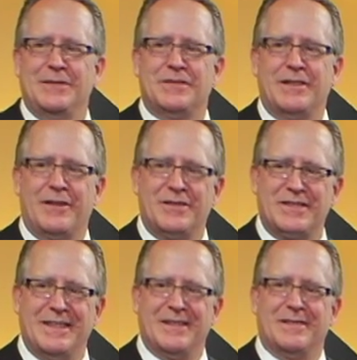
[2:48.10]
Use another
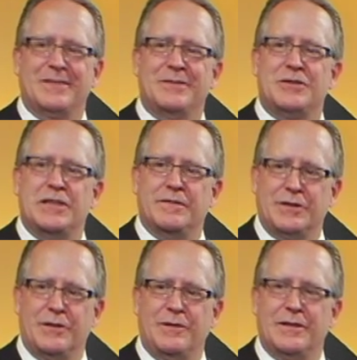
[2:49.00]
skill to achieve a
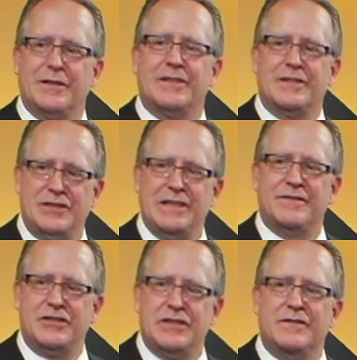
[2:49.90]
goal.
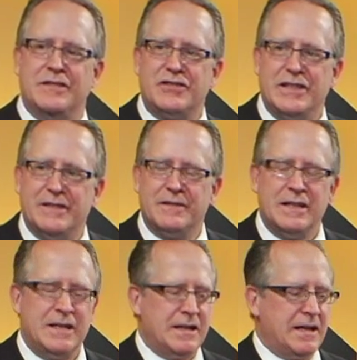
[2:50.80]
Achieve, achieve, achieve.
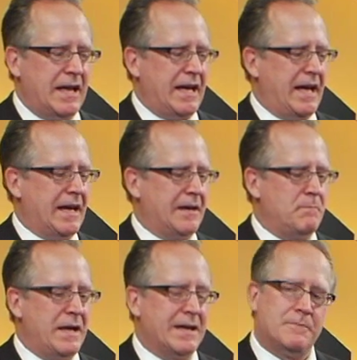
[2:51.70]

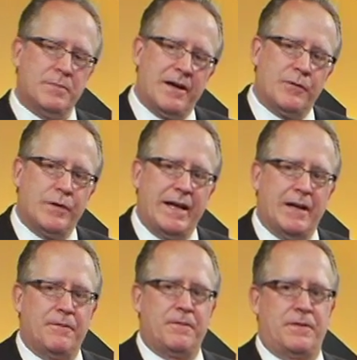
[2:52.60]
And men, by the way, have